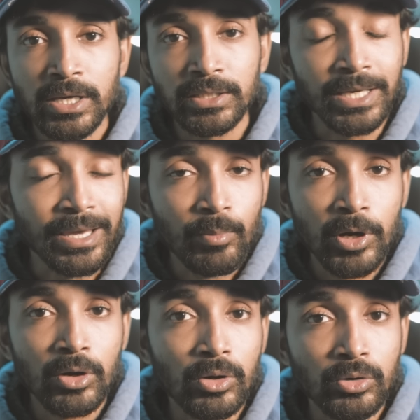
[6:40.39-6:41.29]
The
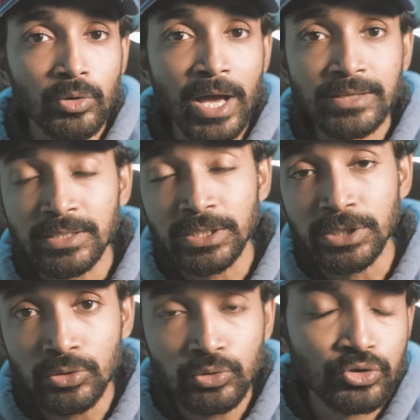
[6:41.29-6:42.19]
MR Auto has a
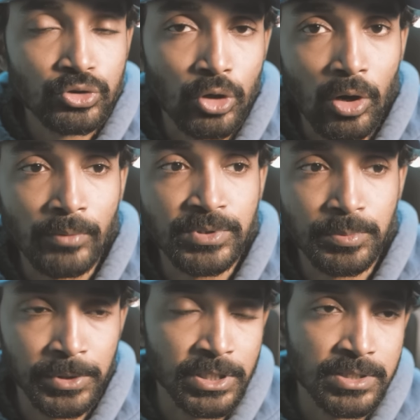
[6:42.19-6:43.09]
huge stock of
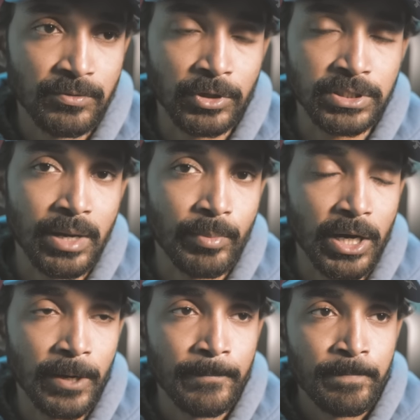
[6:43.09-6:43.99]
spares for
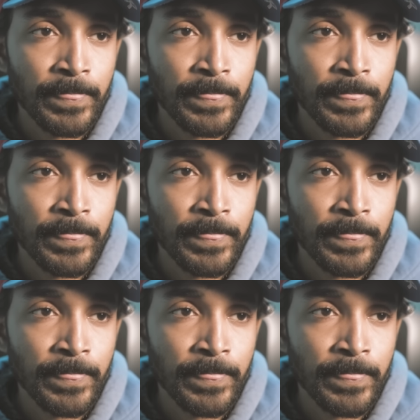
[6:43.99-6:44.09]
Yamaha,